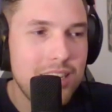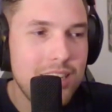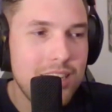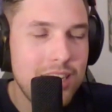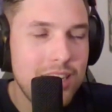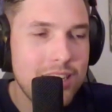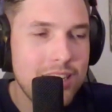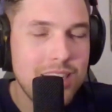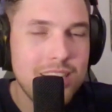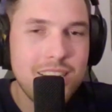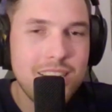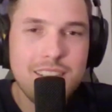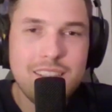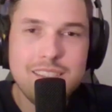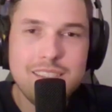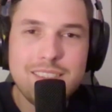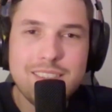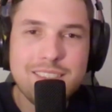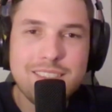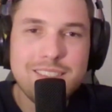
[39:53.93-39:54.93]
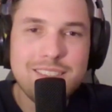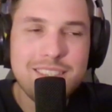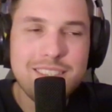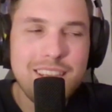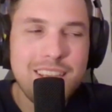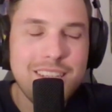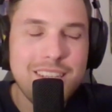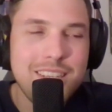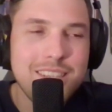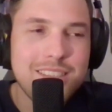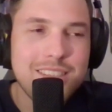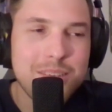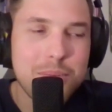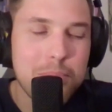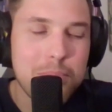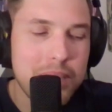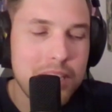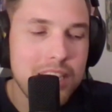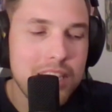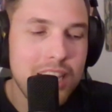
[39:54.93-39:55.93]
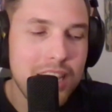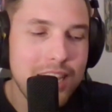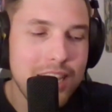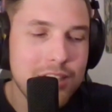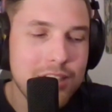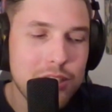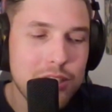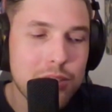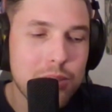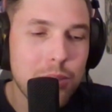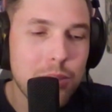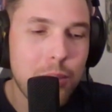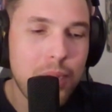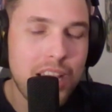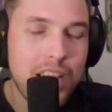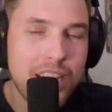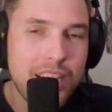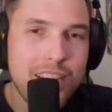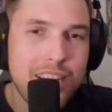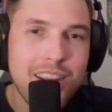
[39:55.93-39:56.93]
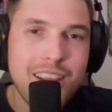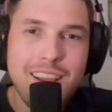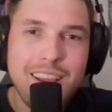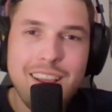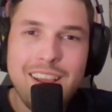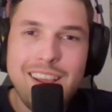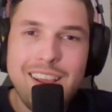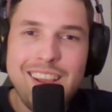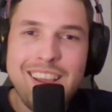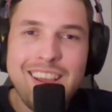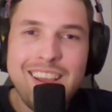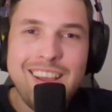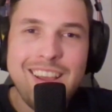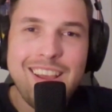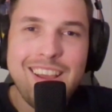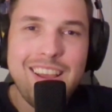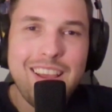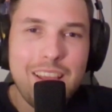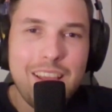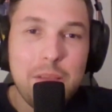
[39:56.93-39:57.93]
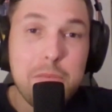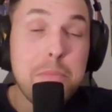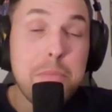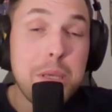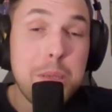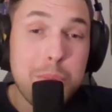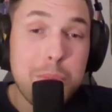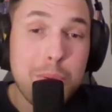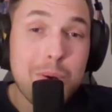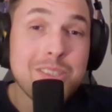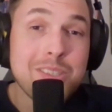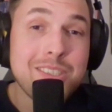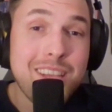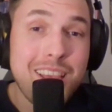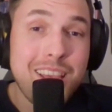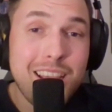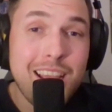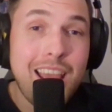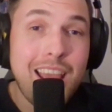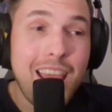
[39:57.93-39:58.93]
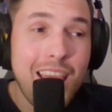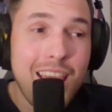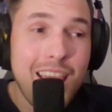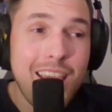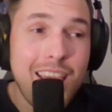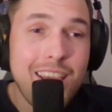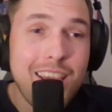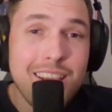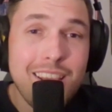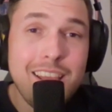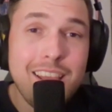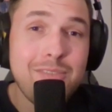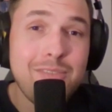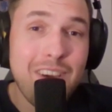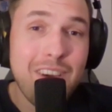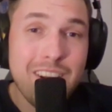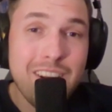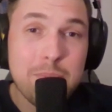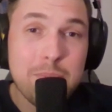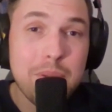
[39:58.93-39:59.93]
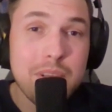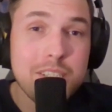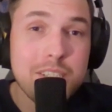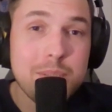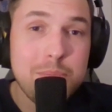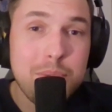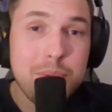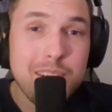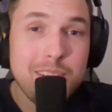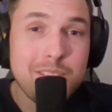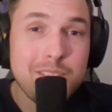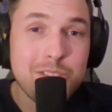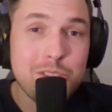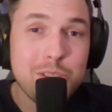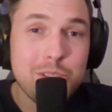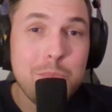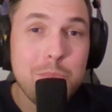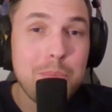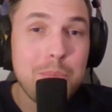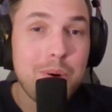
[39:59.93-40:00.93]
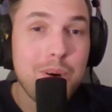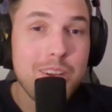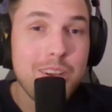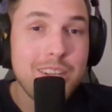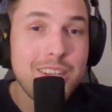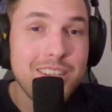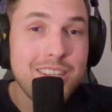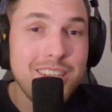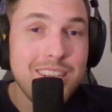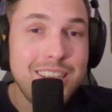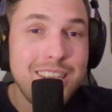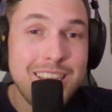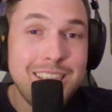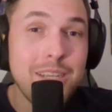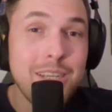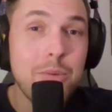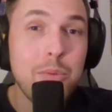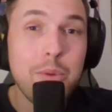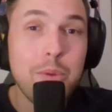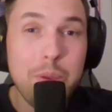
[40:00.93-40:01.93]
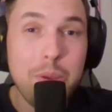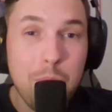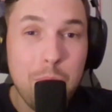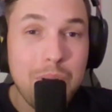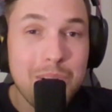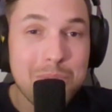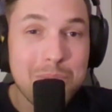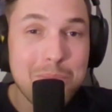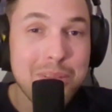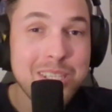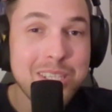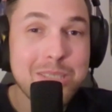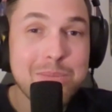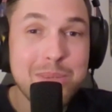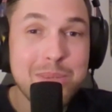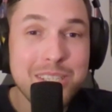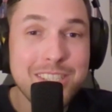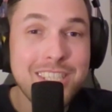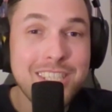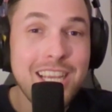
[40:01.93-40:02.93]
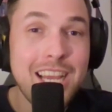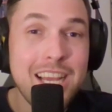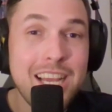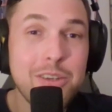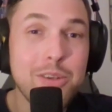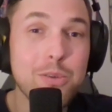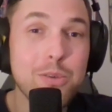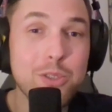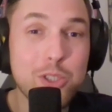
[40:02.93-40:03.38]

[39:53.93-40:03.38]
it's a big issue when people are saying, "Hey, he finally played his bench," but he didn't really want to play his bench. He had no